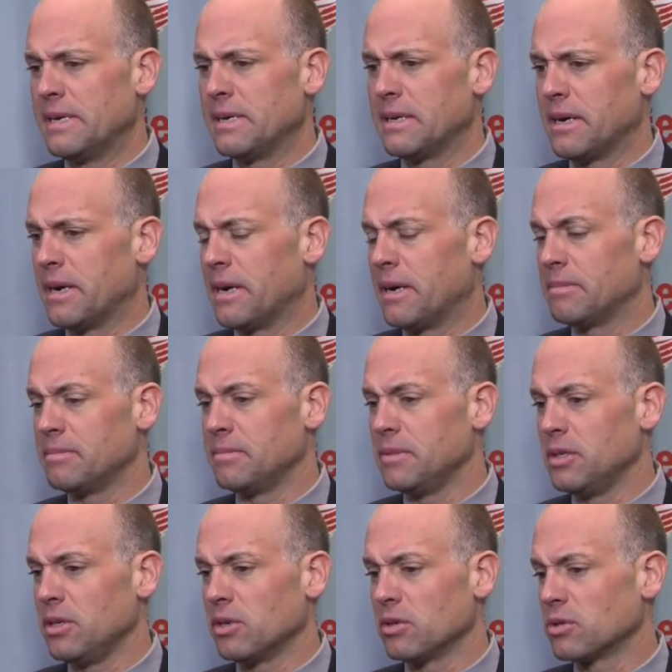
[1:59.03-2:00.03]

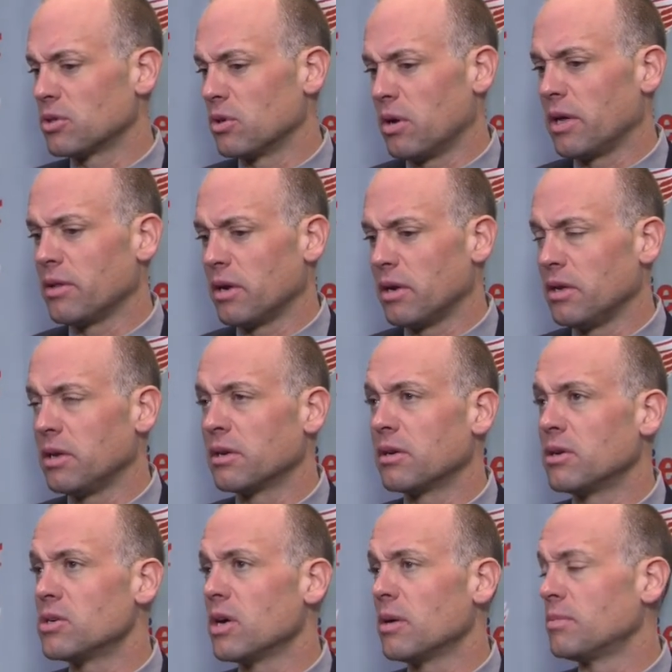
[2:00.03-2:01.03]
You know, so I thought he did a
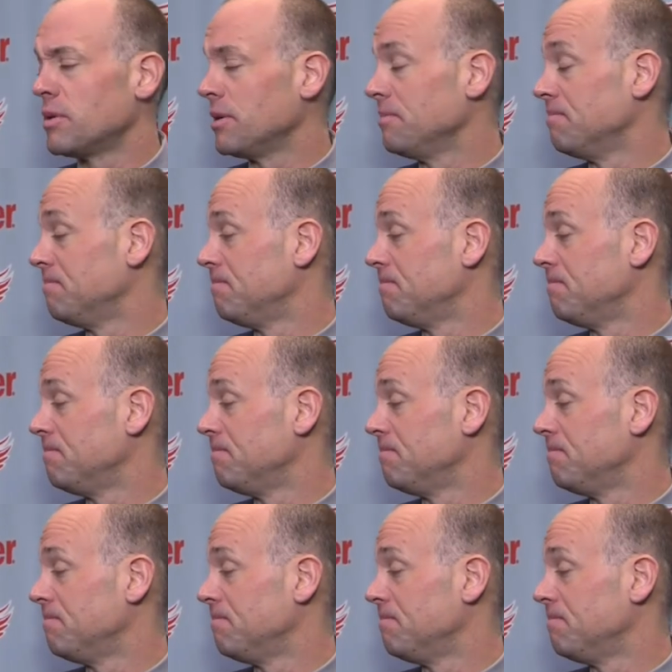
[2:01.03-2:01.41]
good job tonight.